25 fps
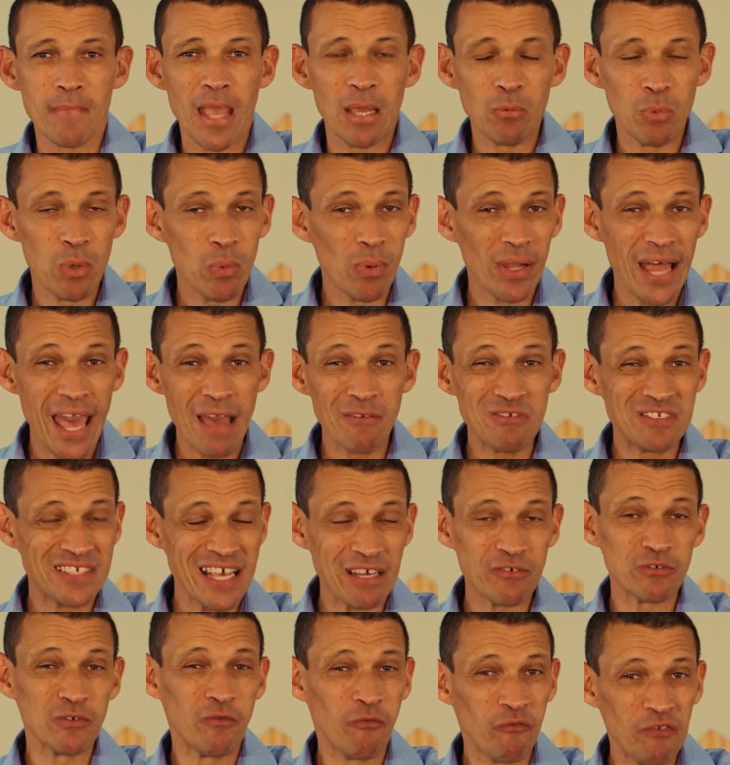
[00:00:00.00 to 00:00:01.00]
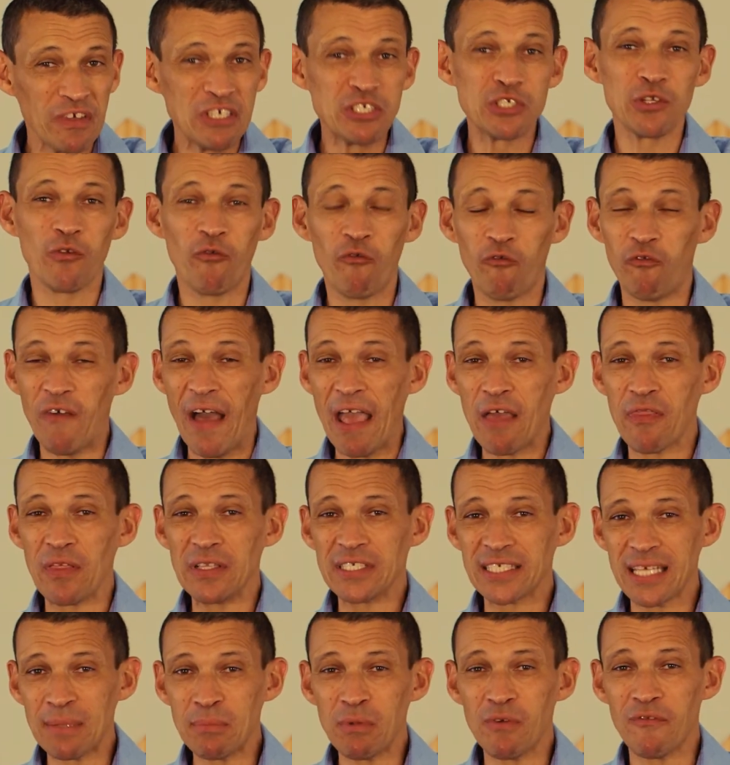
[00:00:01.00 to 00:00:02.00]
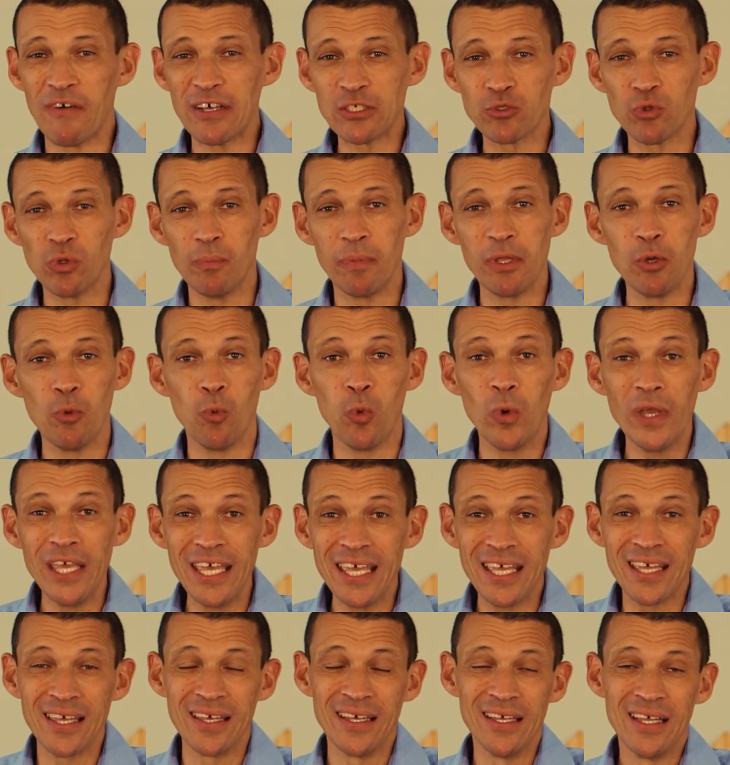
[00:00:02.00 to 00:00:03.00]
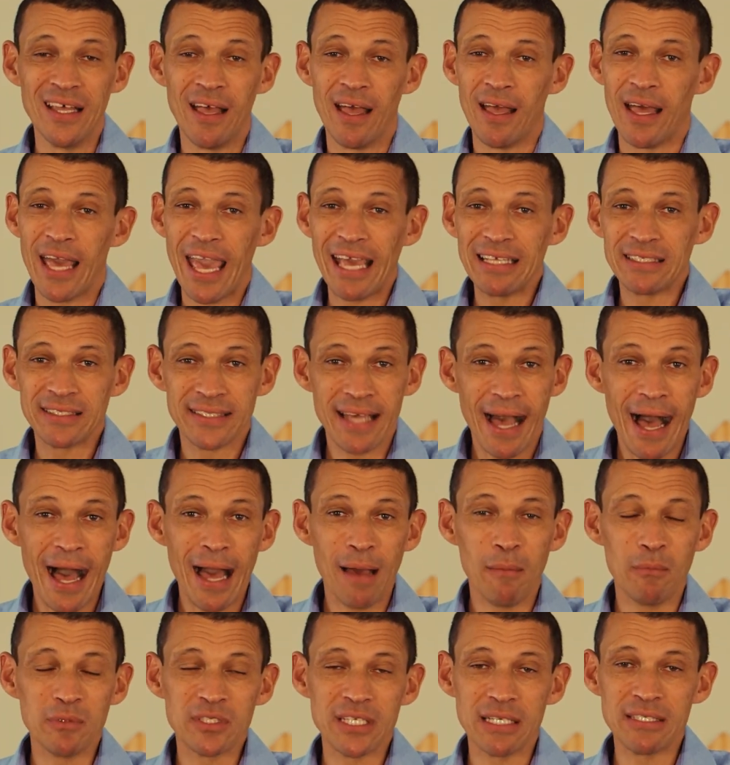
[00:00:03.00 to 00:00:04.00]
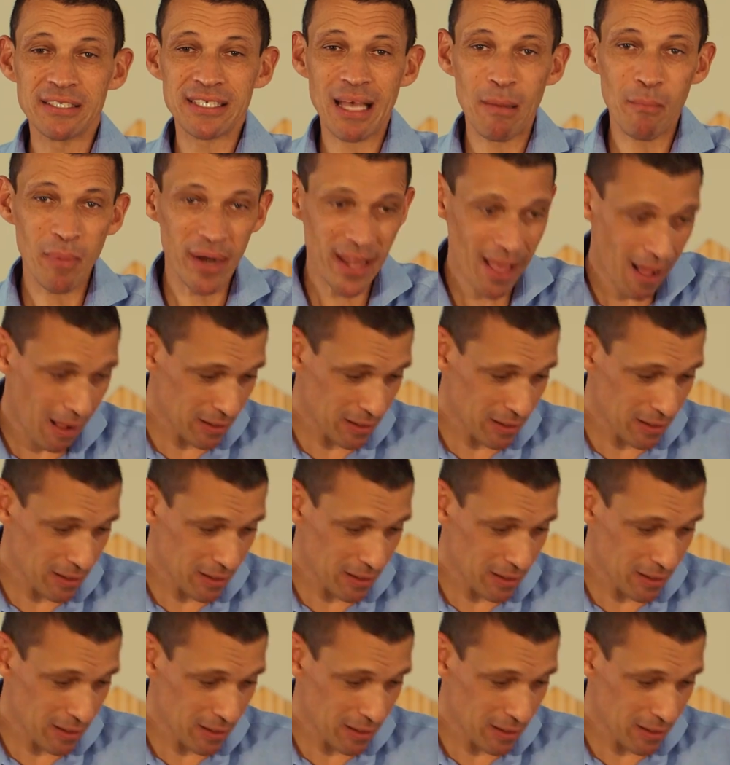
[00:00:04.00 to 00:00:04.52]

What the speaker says: And we will have sacrificial faith, and some of us will be weak at times, and somebody